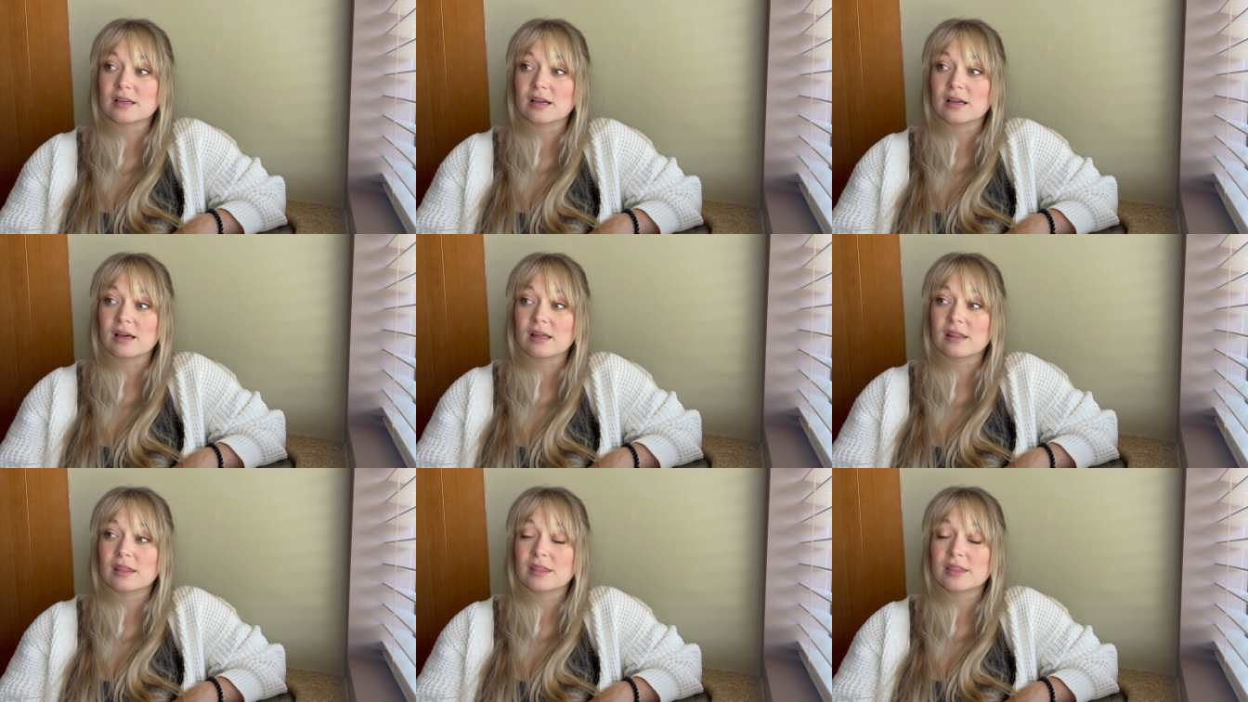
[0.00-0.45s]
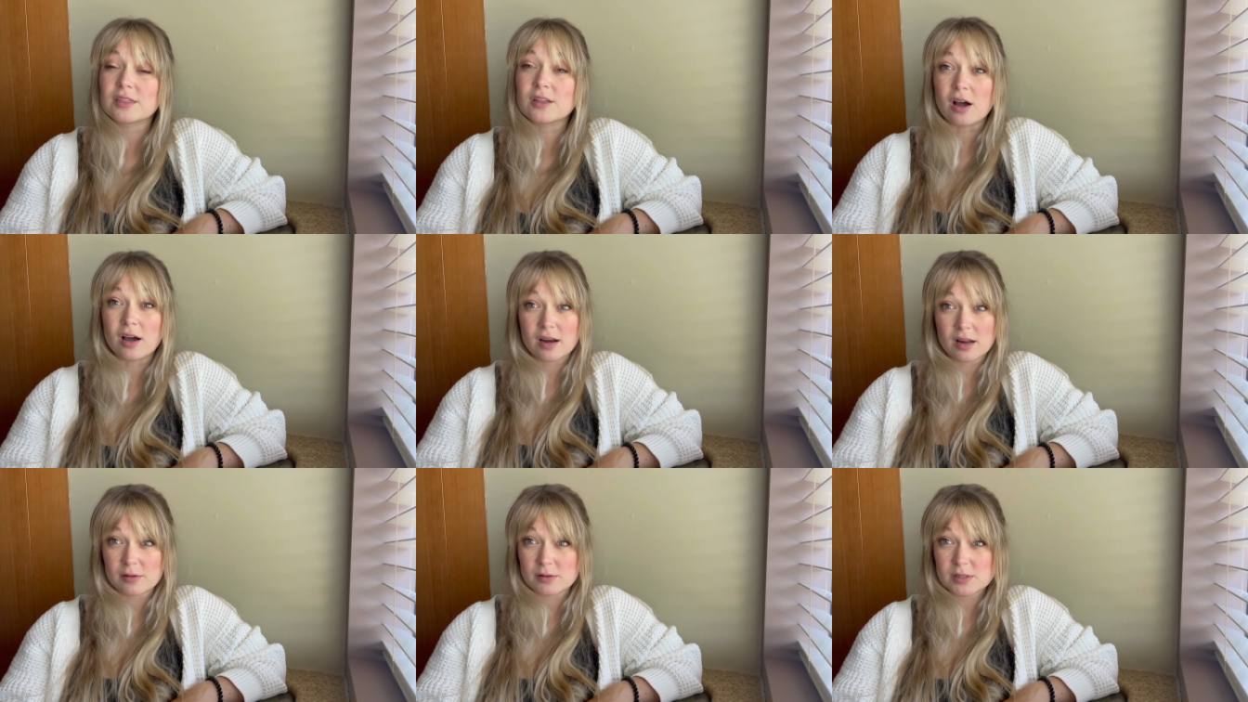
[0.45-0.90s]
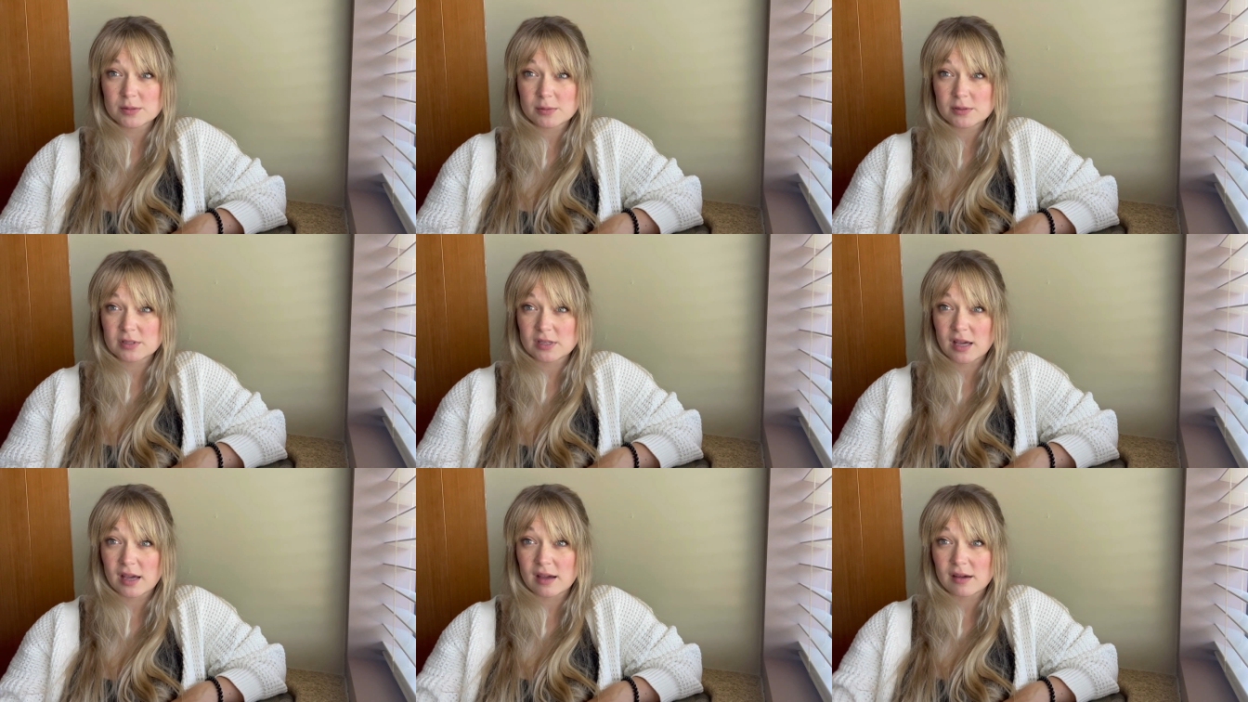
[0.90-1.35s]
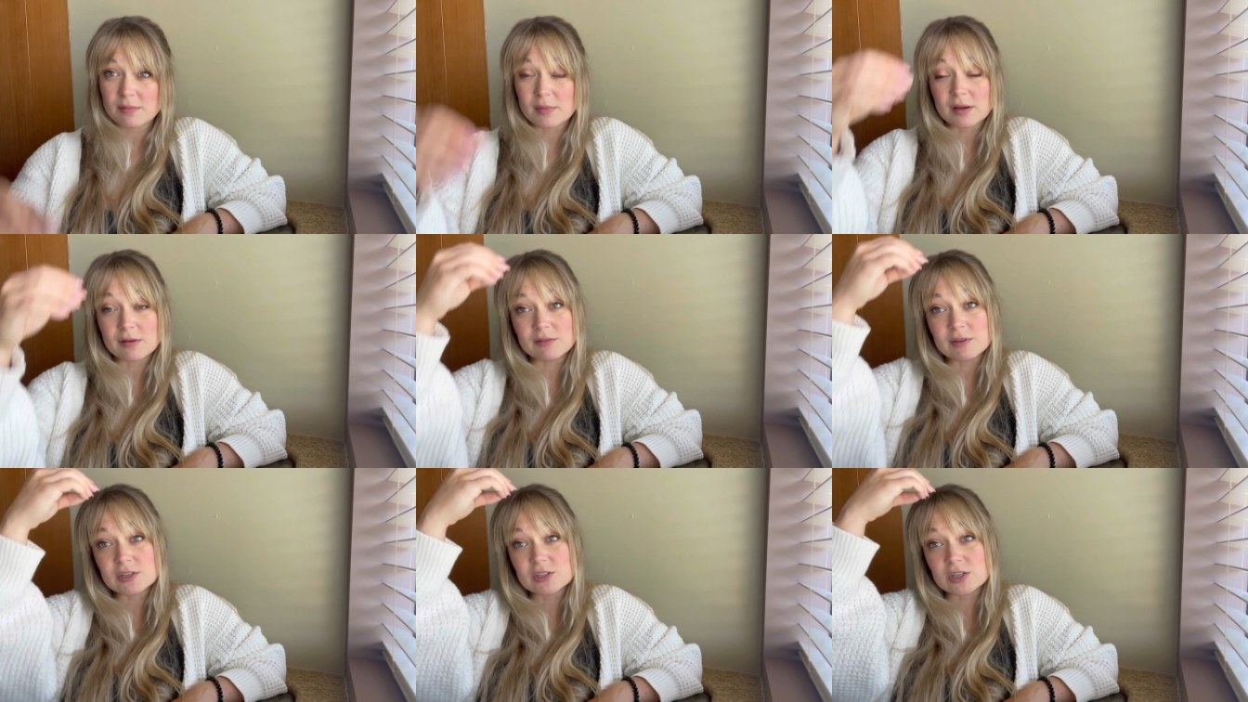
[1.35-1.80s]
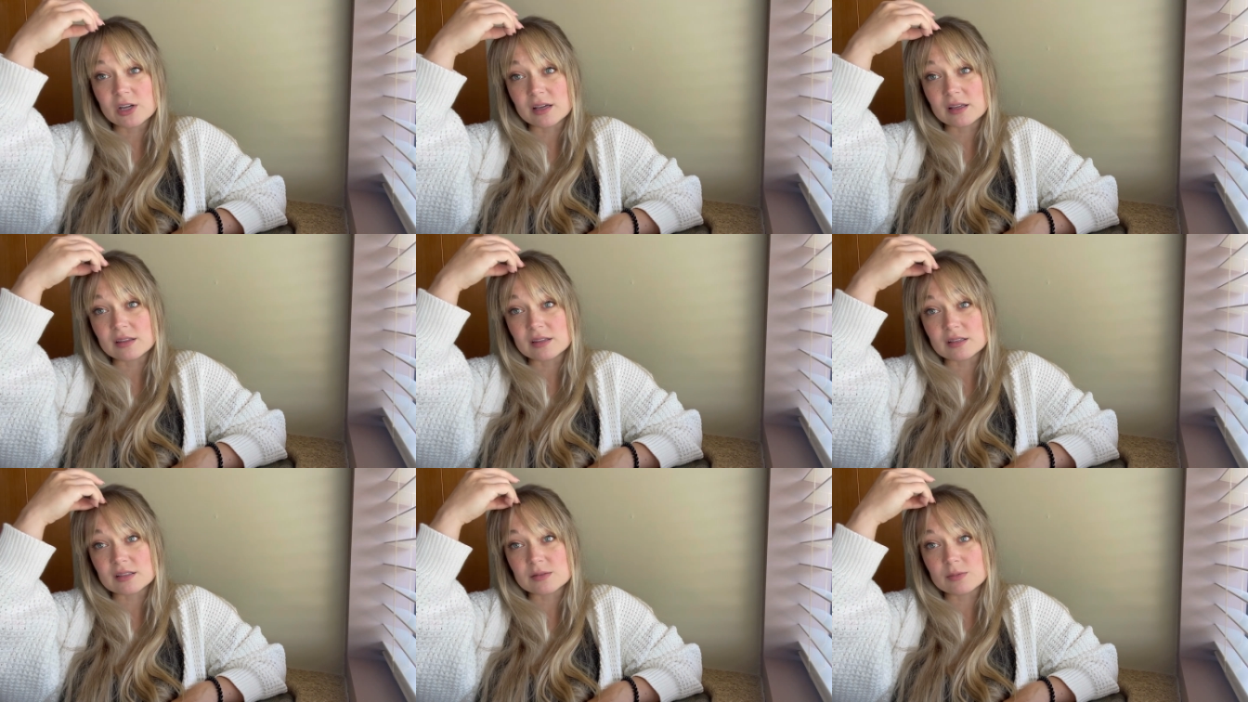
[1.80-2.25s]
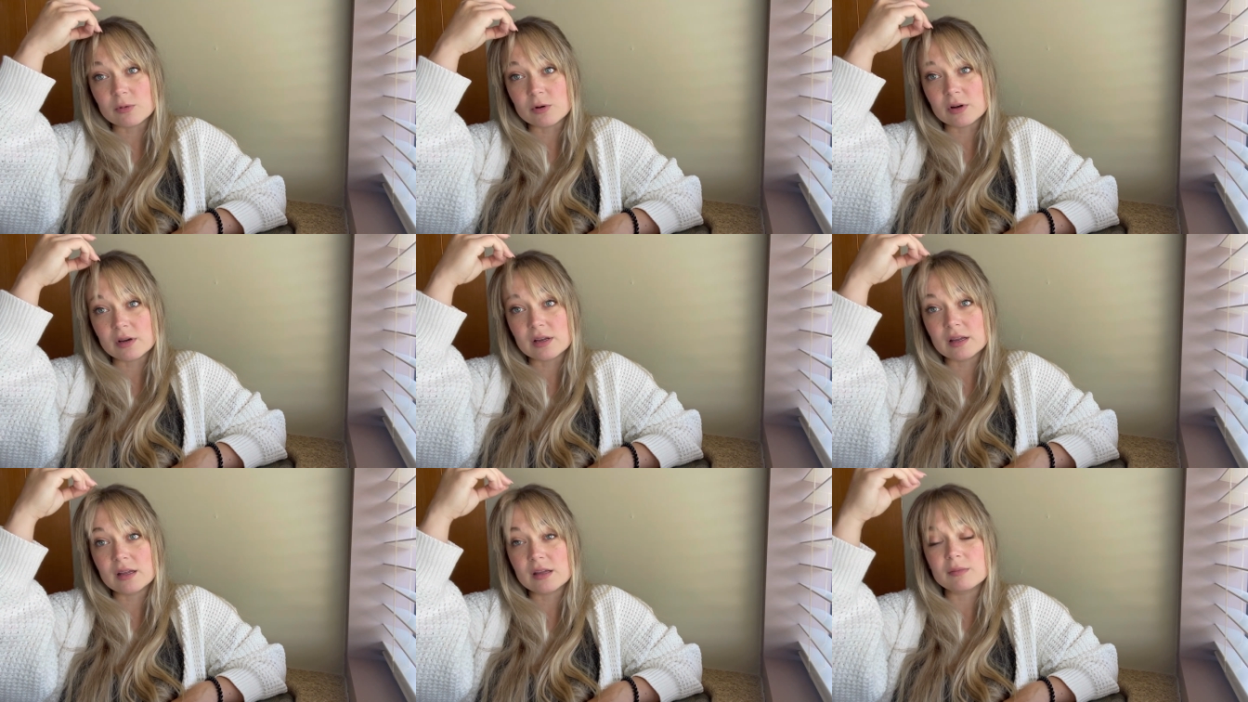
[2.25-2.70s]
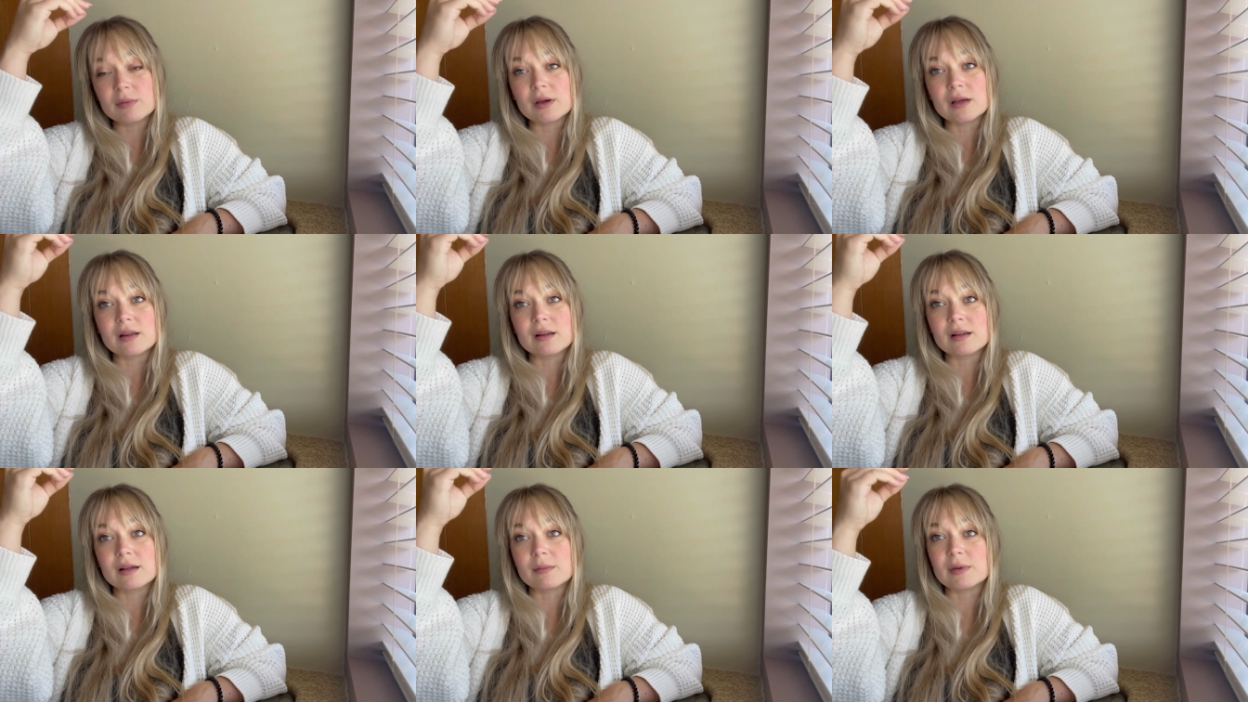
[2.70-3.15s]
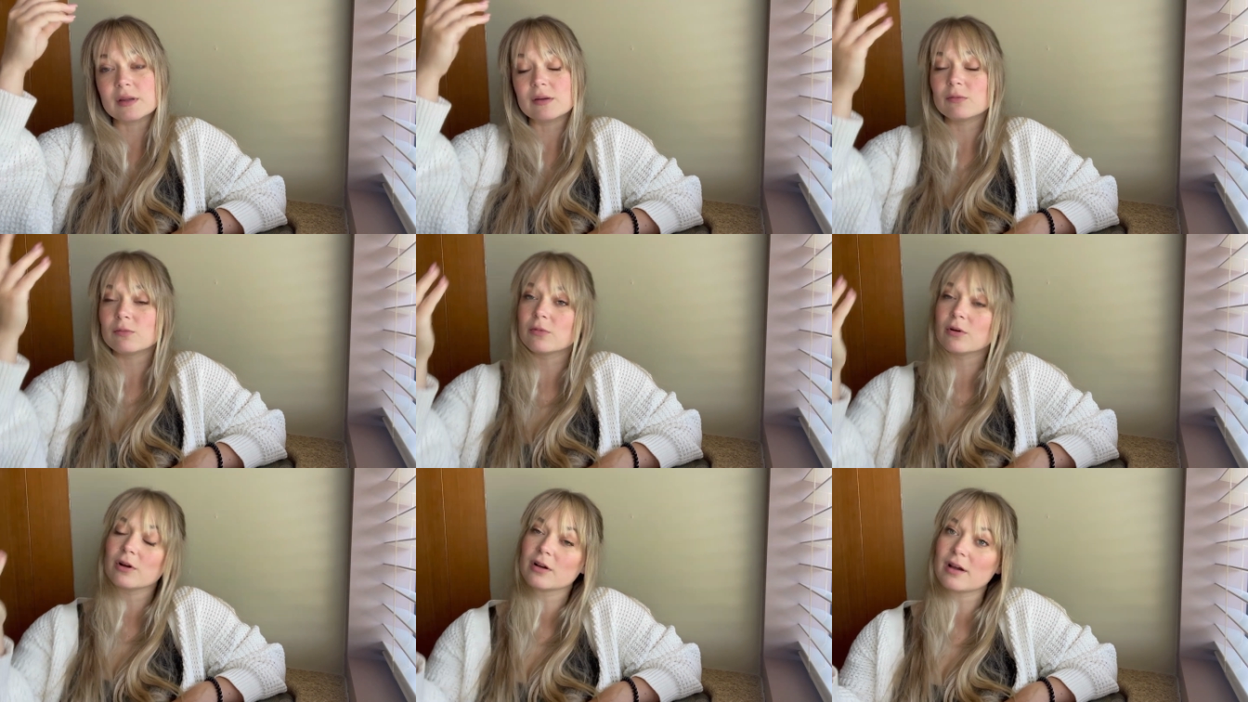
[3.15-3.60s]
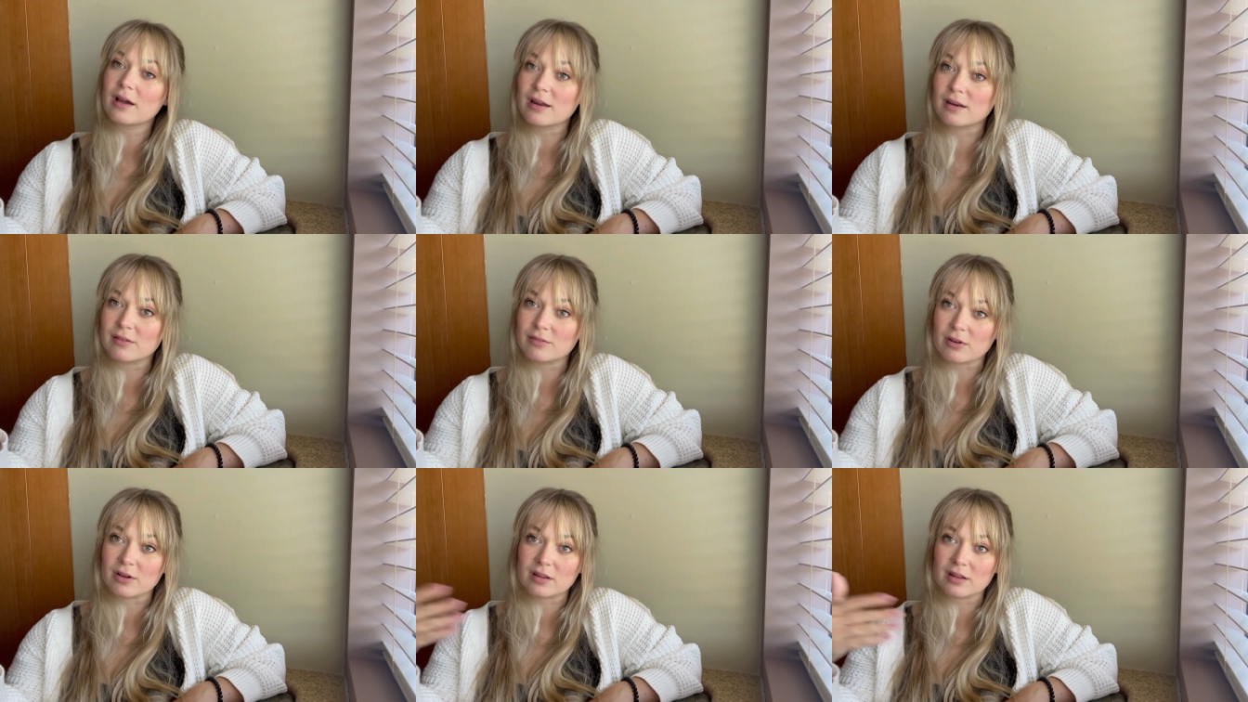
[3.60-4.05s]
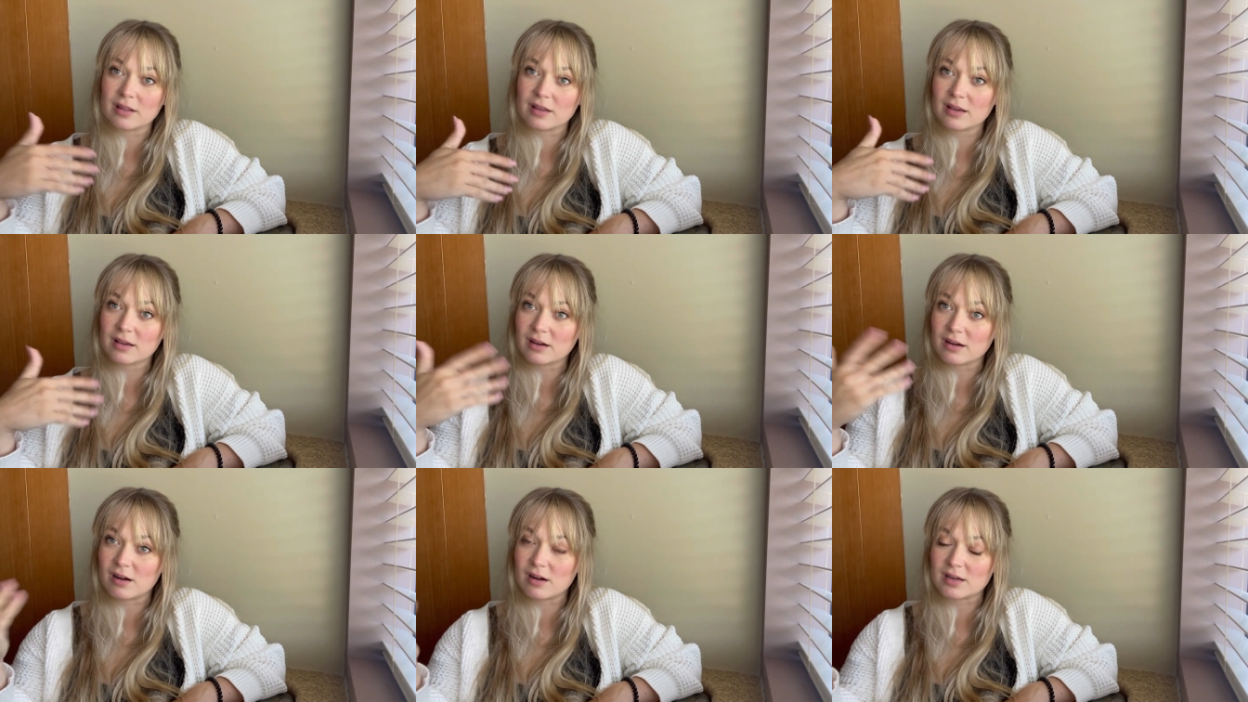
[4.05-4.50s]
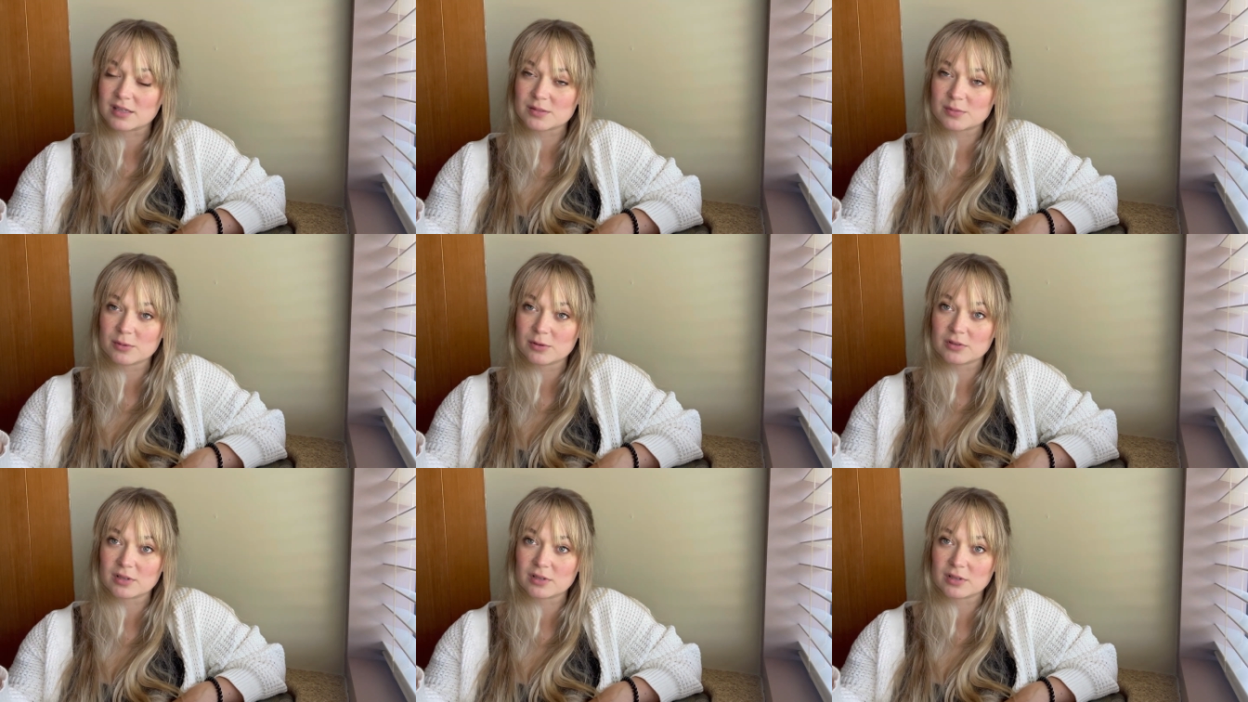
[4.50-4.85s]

I thought I was supposed to have my recheck this morning, but I mean, we're kind of on, like, hospital